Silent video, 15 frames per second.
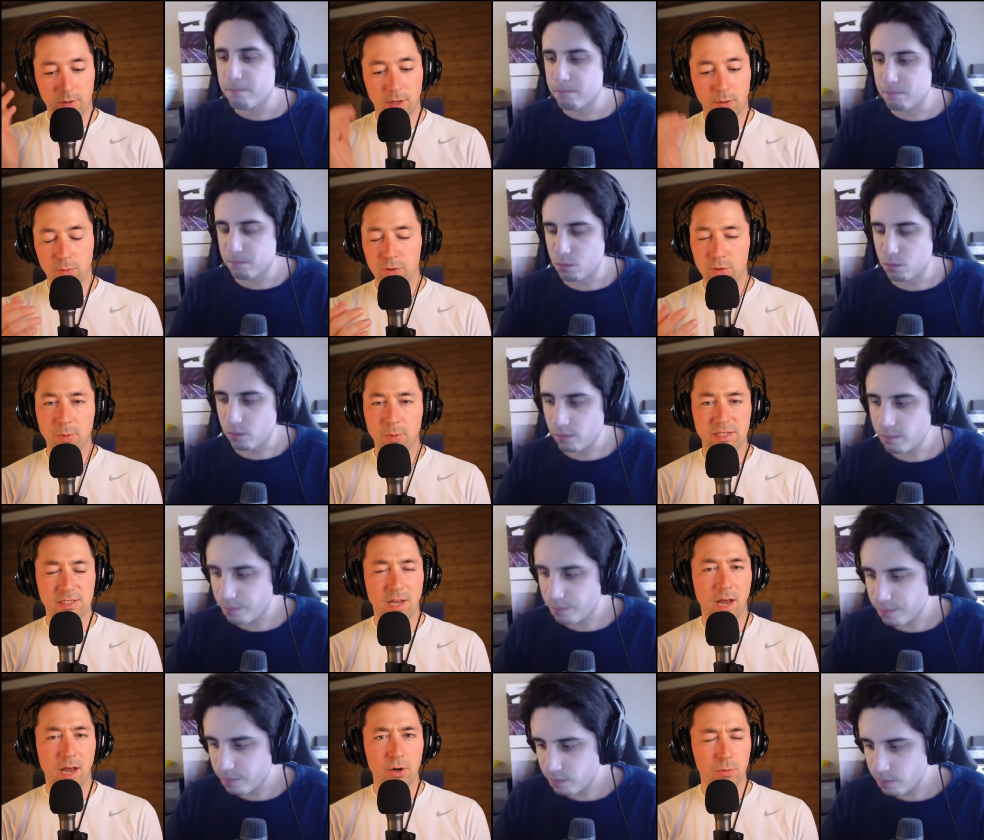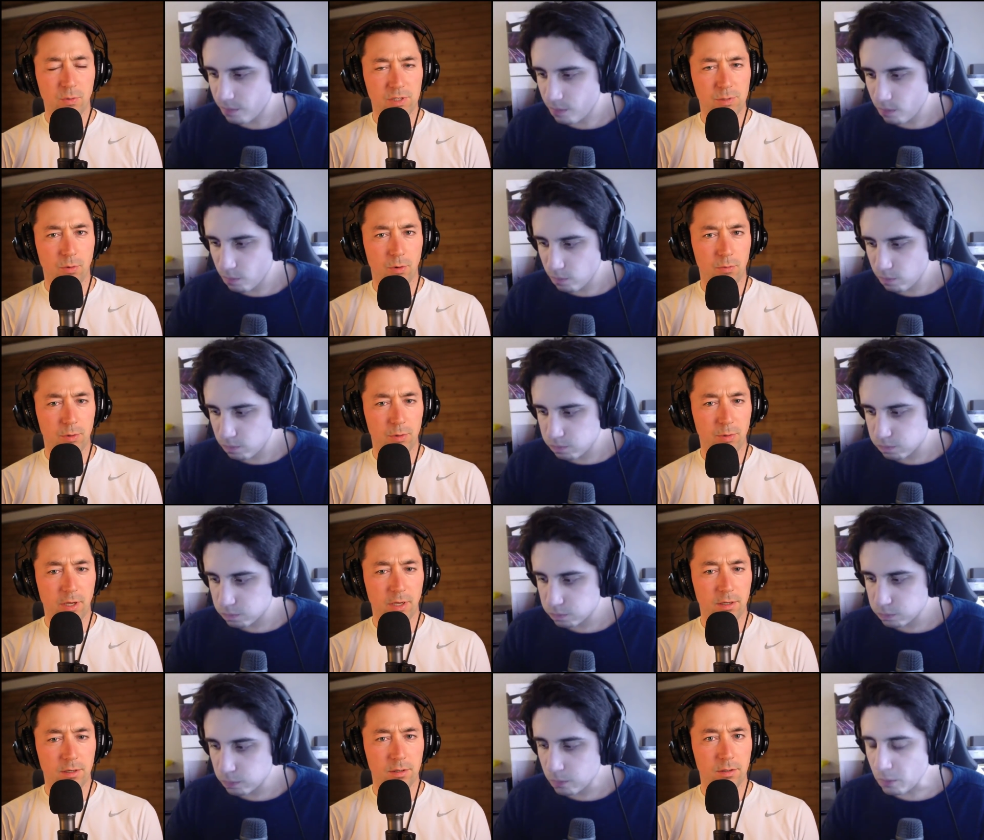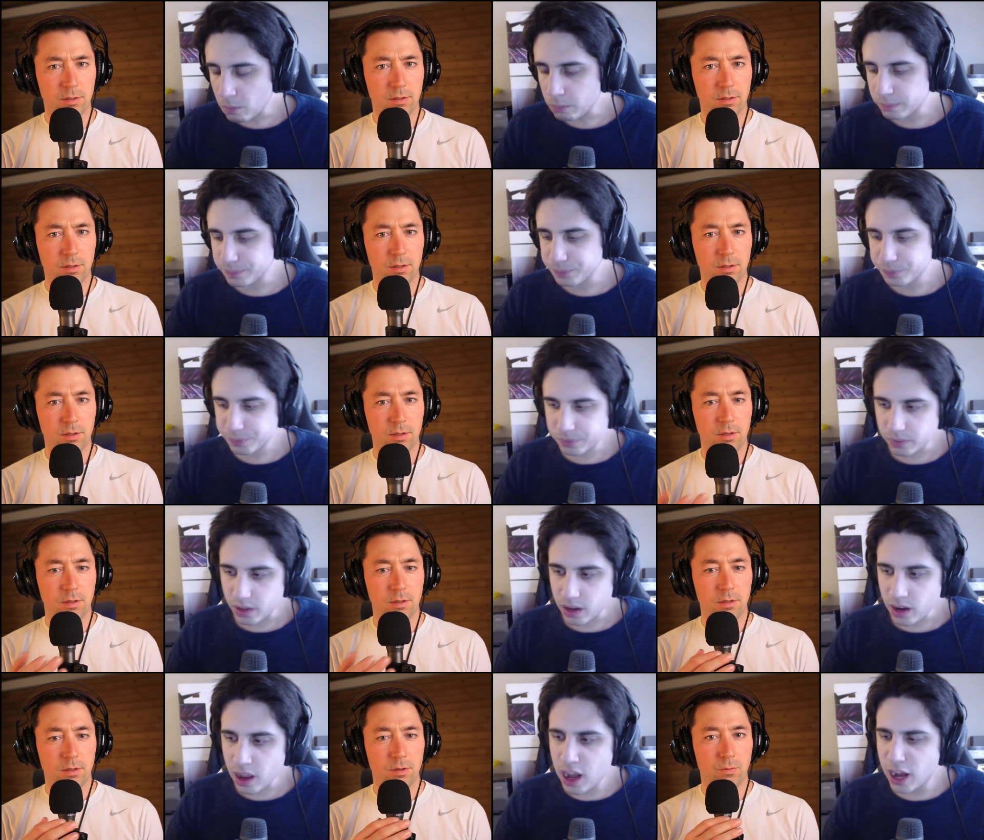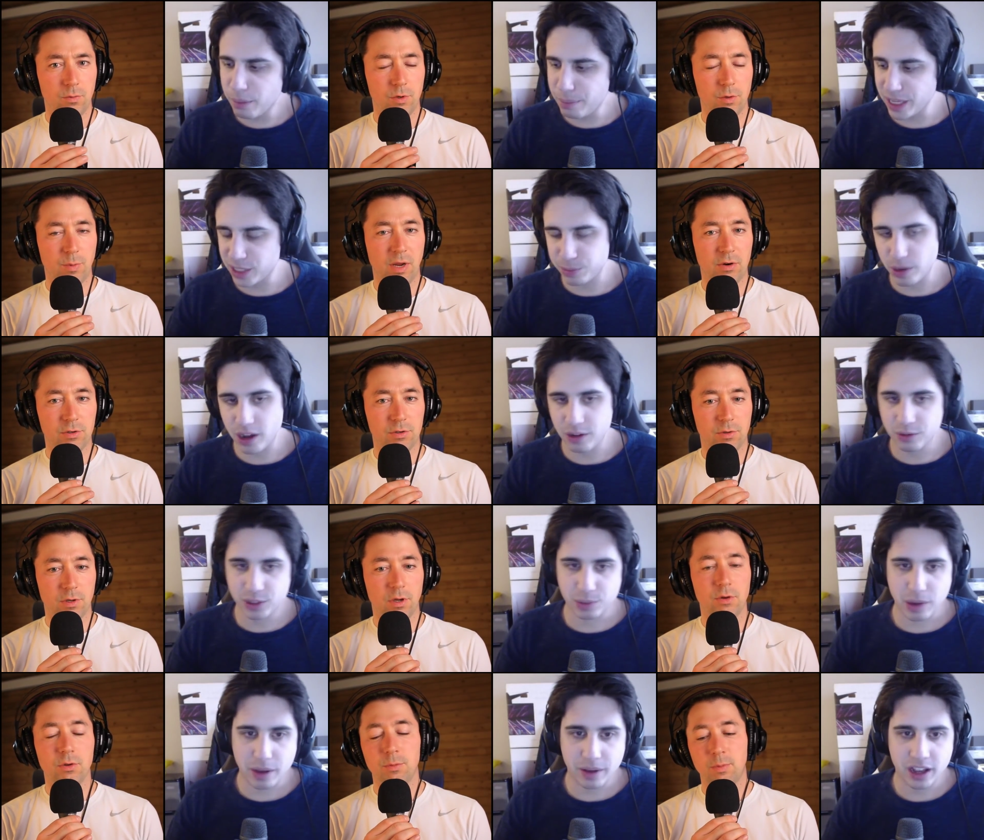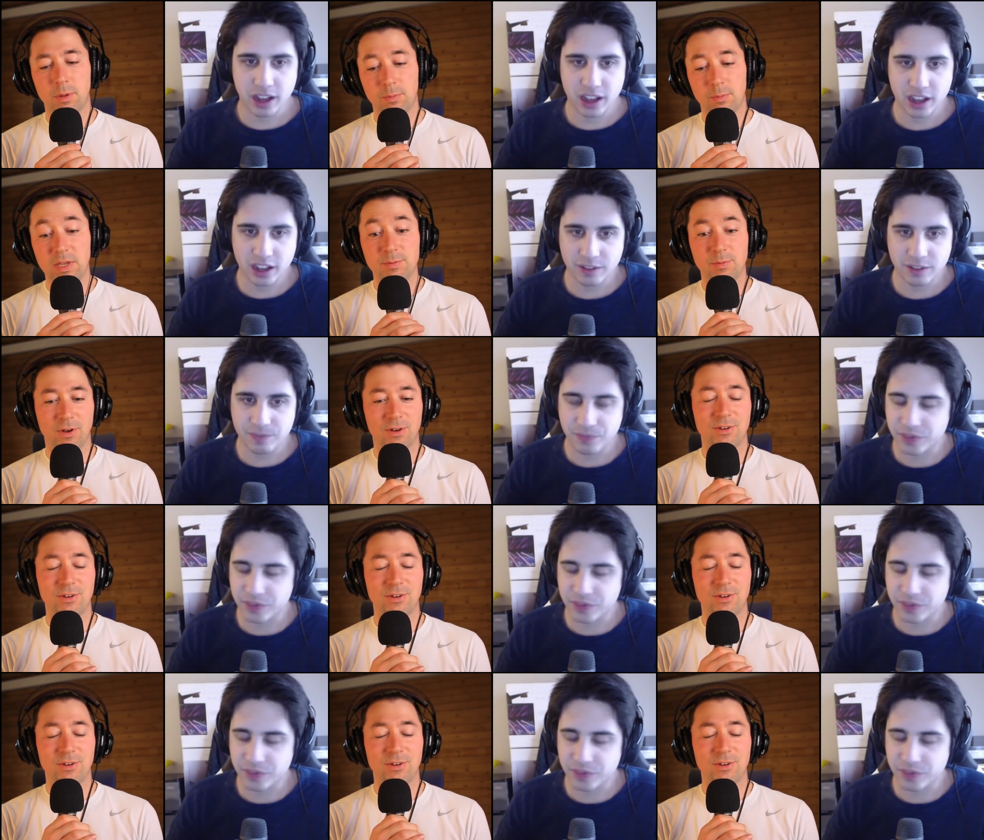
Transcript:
Speaker 1: were you playing soccer what sport were you playing when your oh, parents baseball oh you playing baseball okay